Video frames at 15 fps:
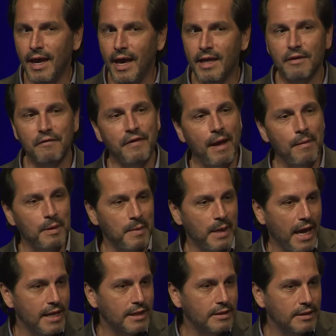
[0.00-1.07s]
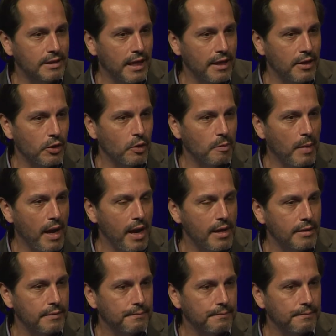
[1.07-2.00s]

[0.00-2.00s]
and the family began to say their goodbye.